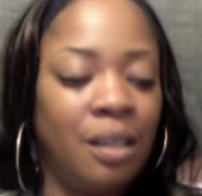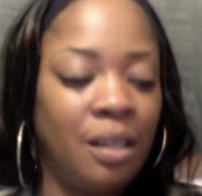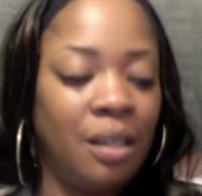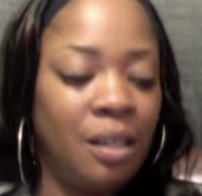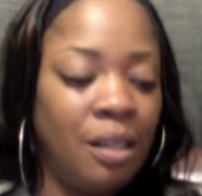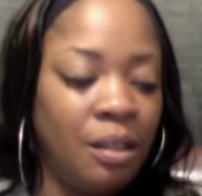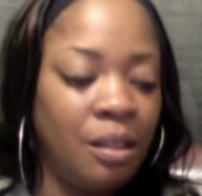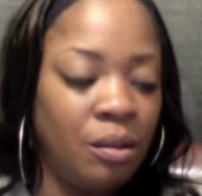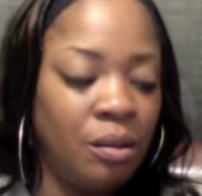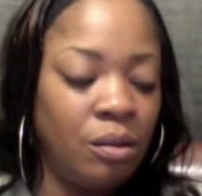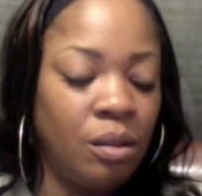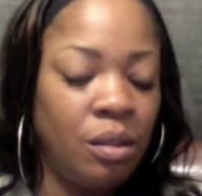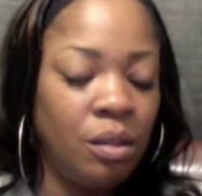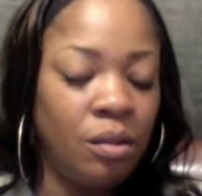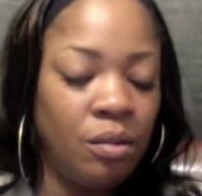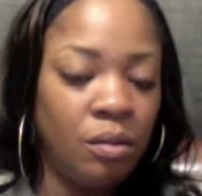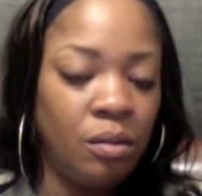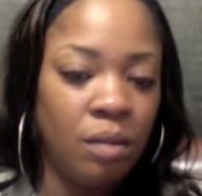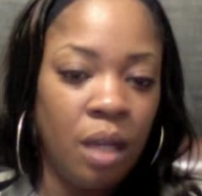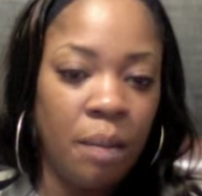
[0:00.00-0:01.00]
I don't know.
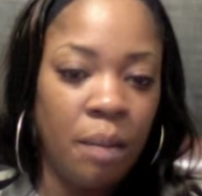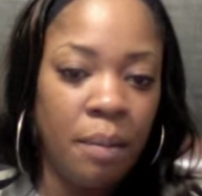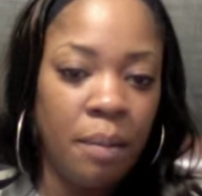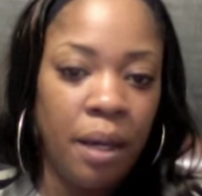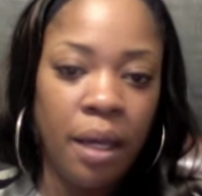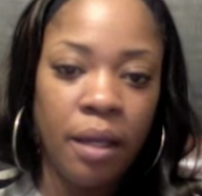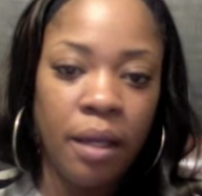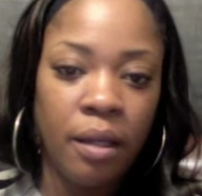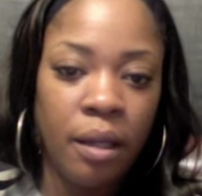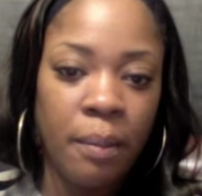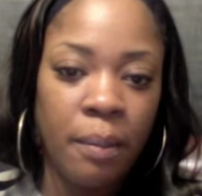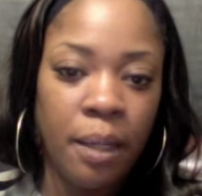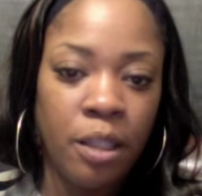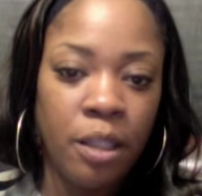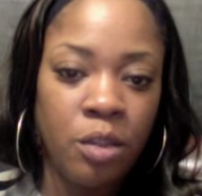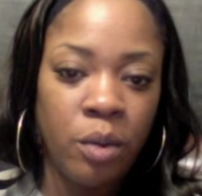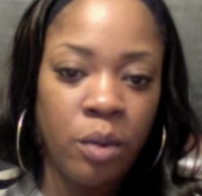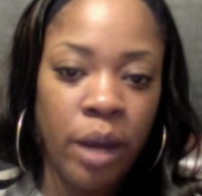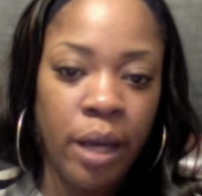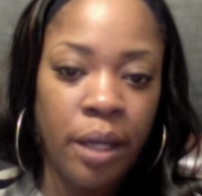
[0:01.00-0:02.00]
I might, I might
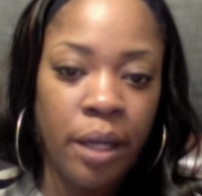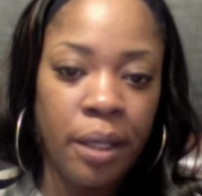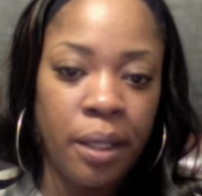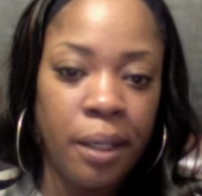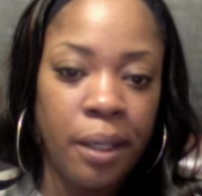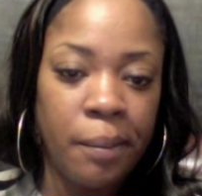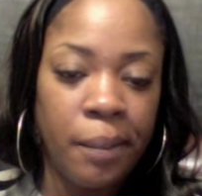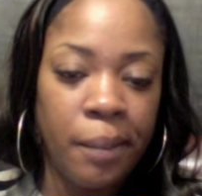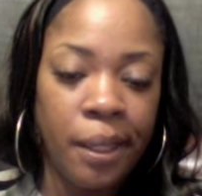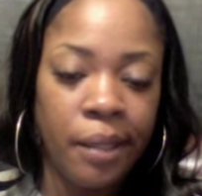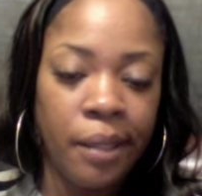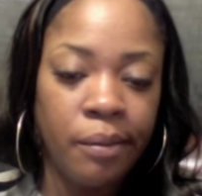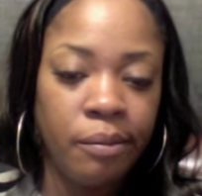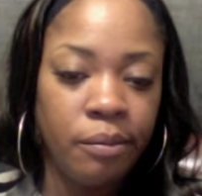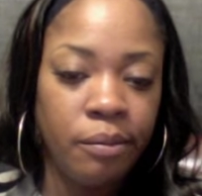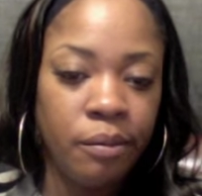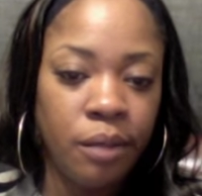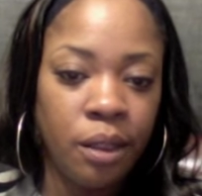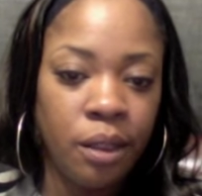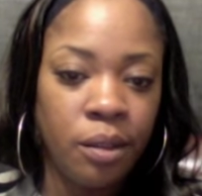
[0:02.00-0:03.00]
try to, I might,
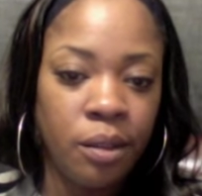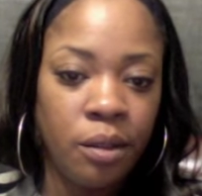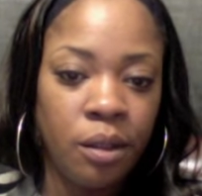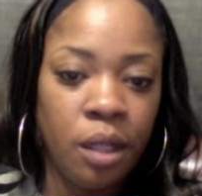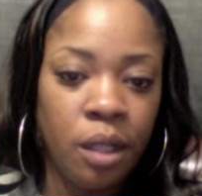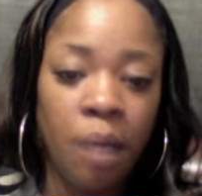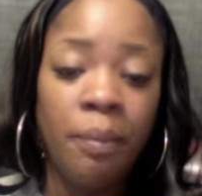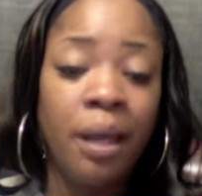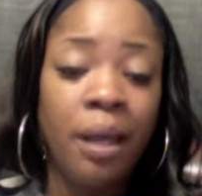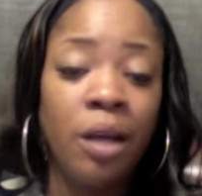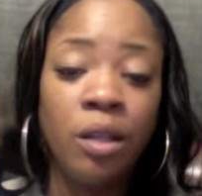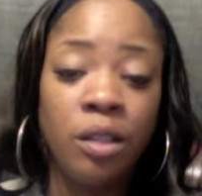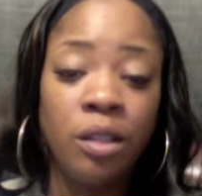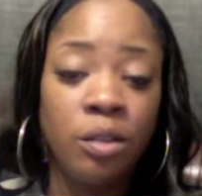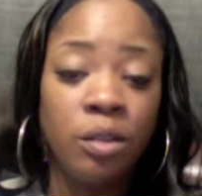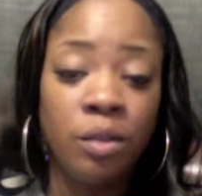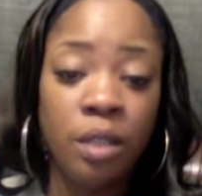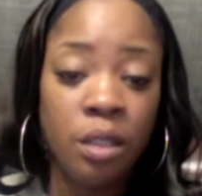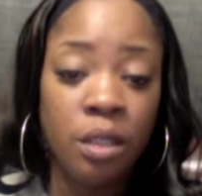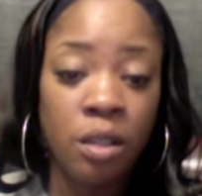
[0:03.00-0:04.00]
I don't know. I'm not going to do
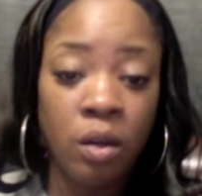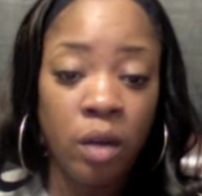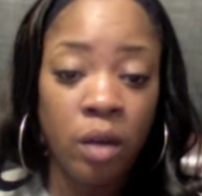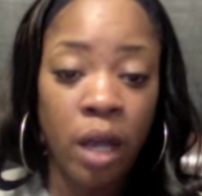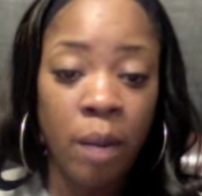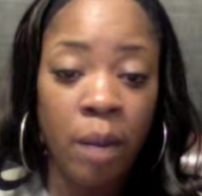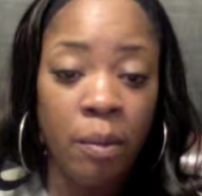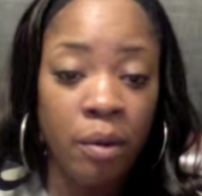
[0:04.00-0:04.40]
this on camera